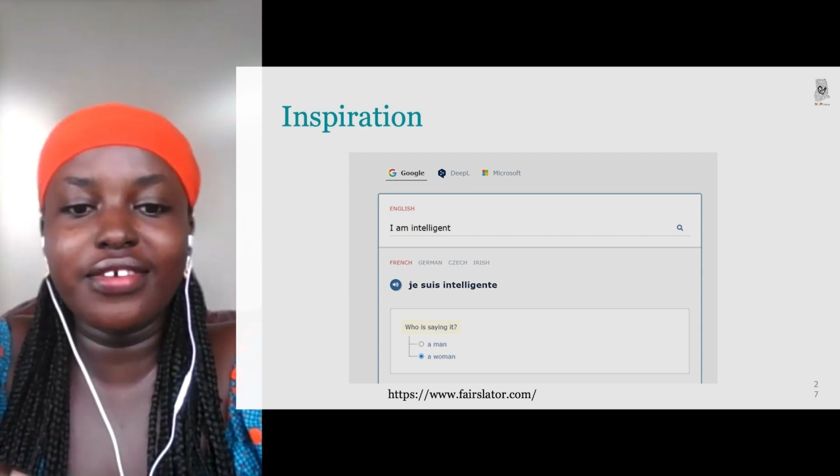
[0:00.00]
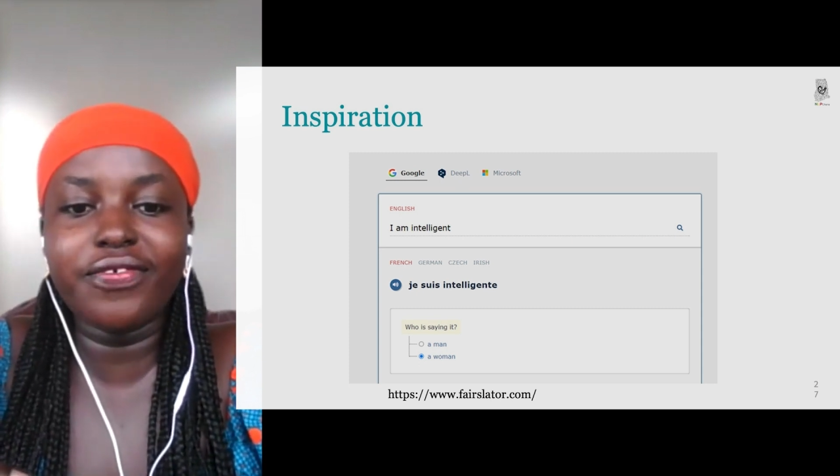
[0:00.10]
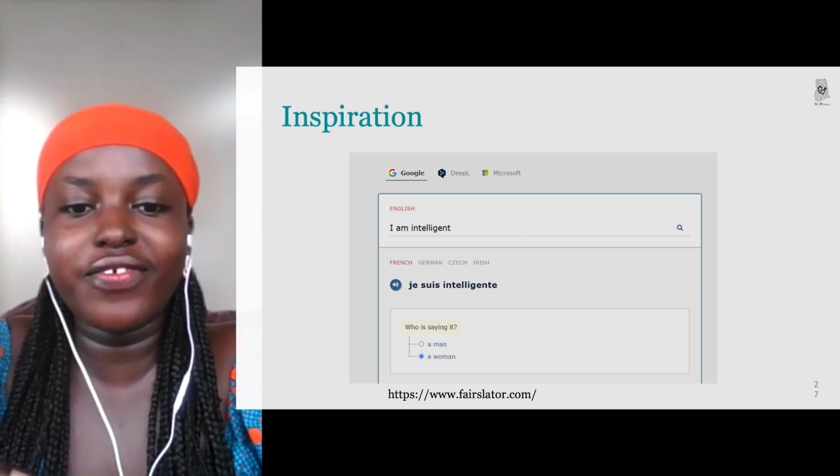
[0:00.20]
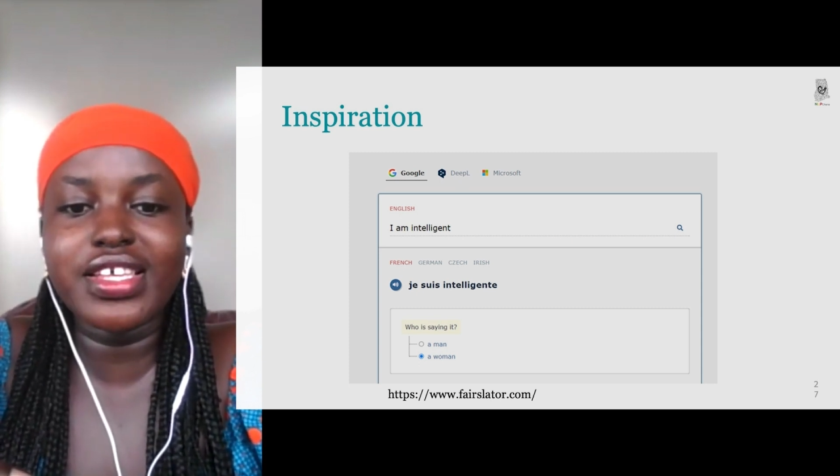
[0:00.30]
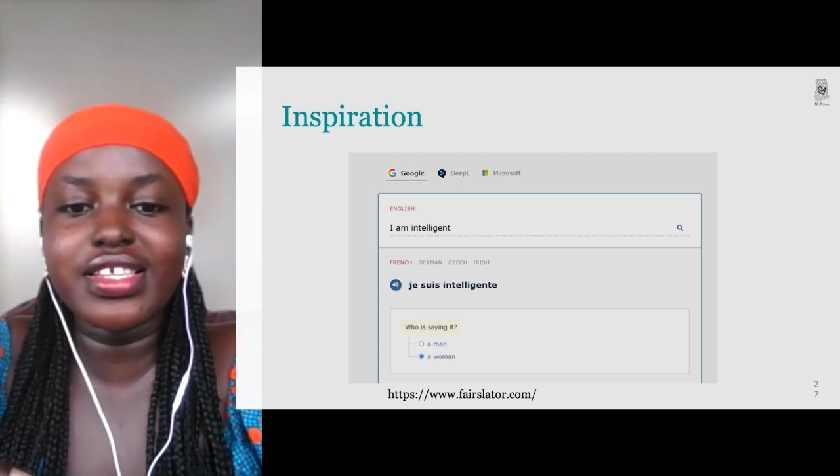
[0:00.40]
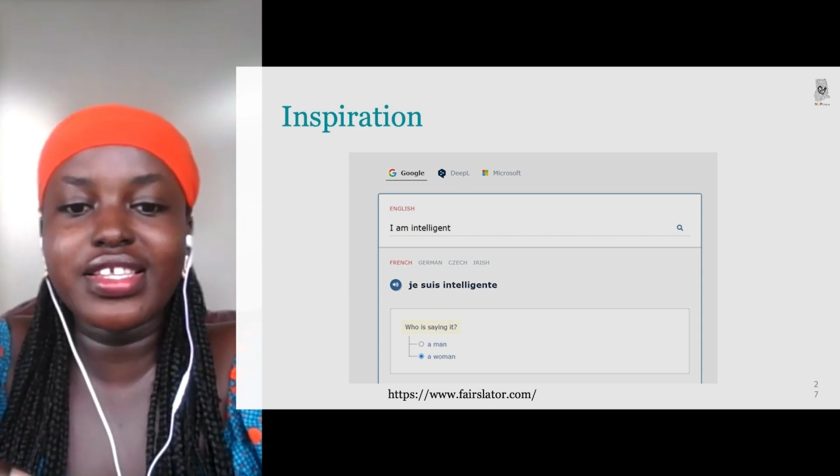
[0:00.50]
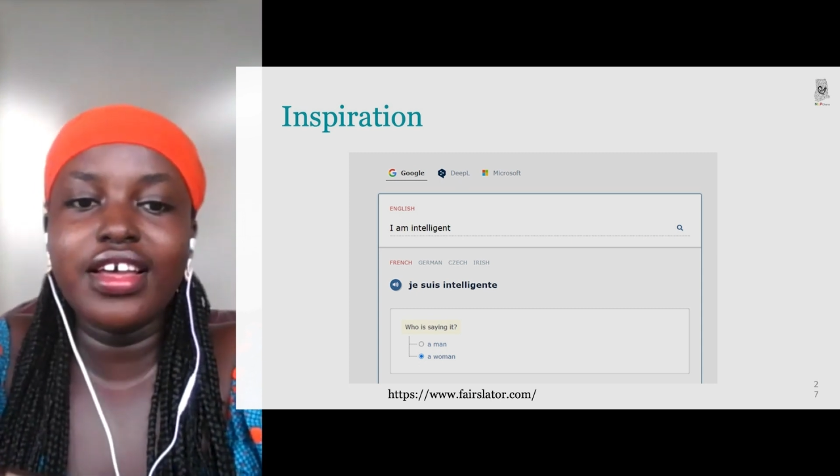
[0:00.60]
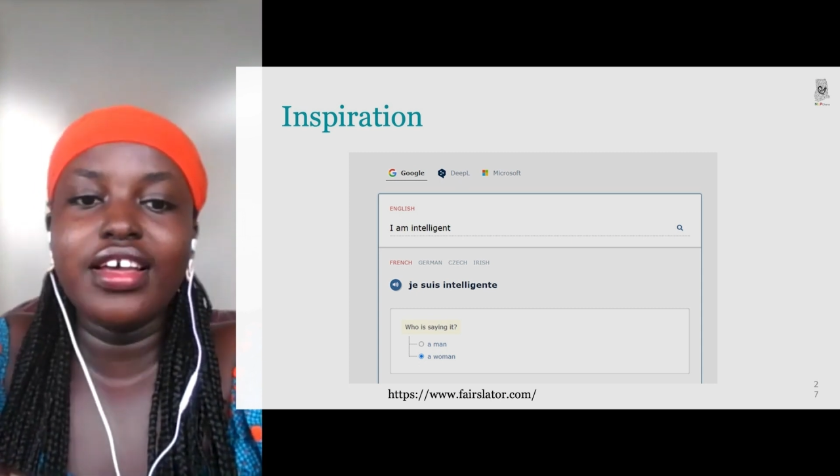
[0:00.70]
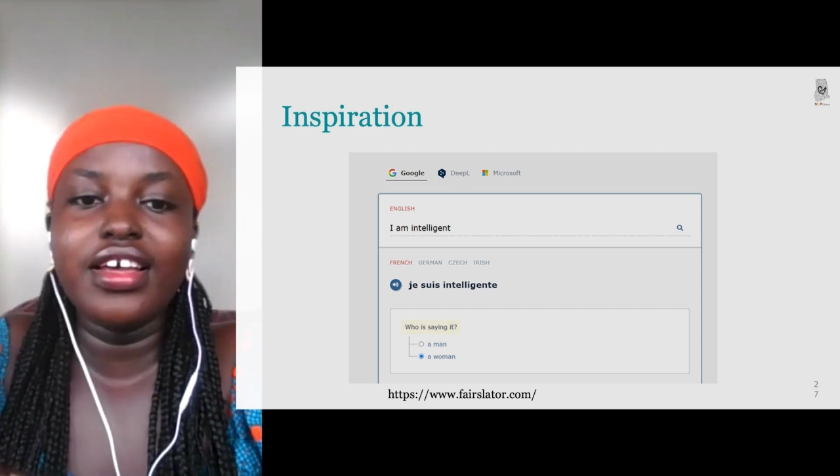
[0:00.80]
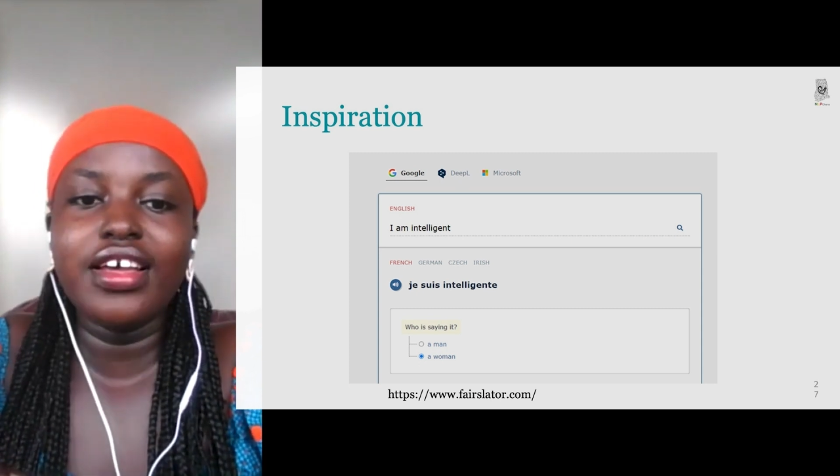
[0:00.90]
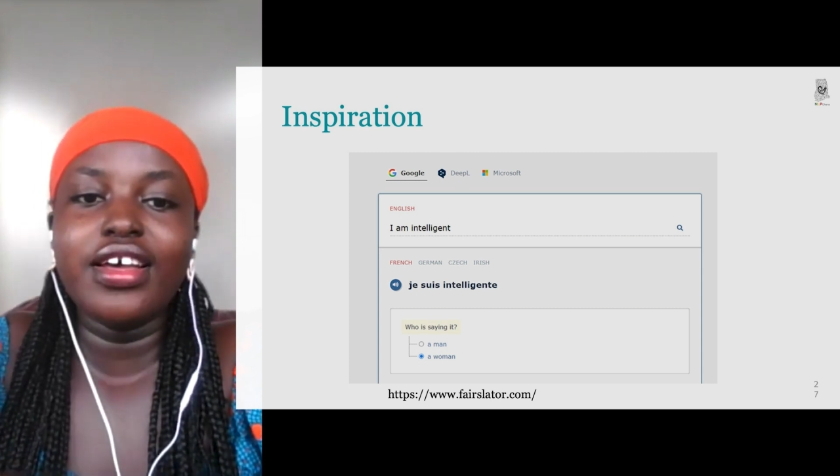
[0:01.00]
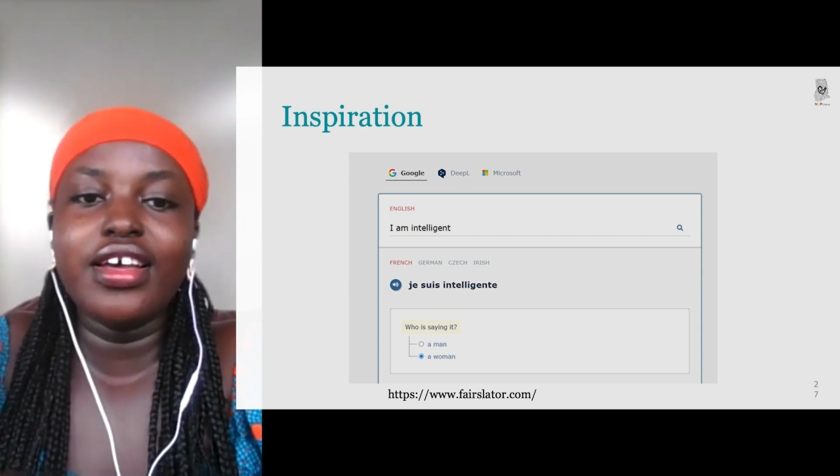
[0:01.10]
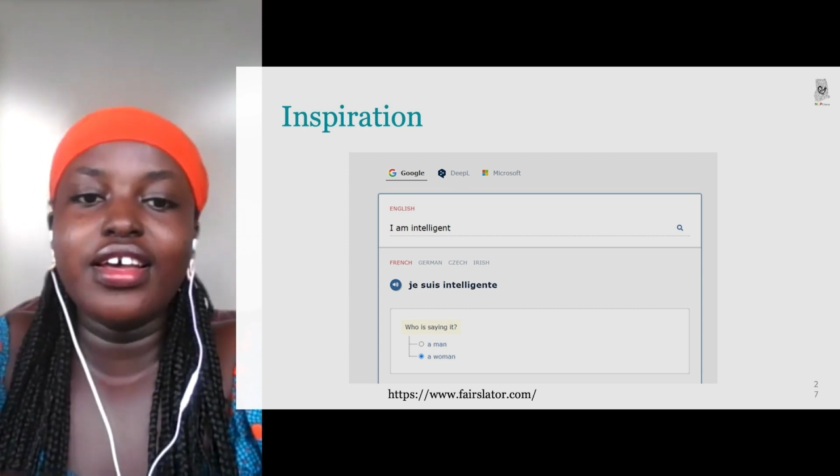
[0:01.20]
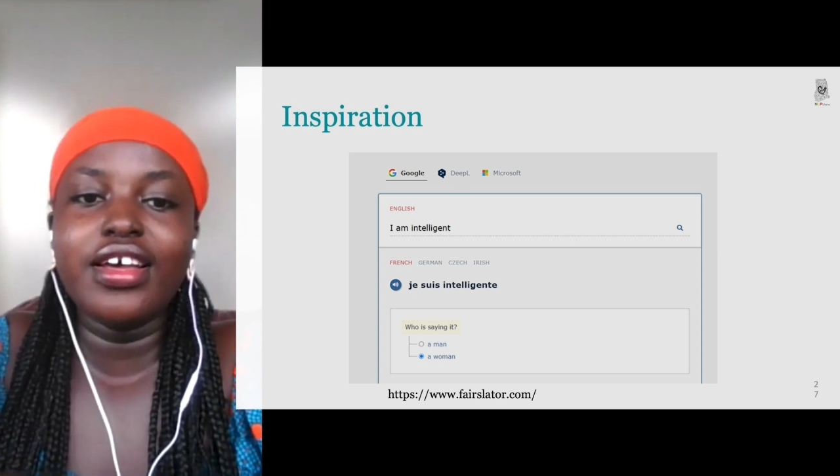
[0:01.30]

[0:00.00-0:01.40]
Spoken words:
First Later,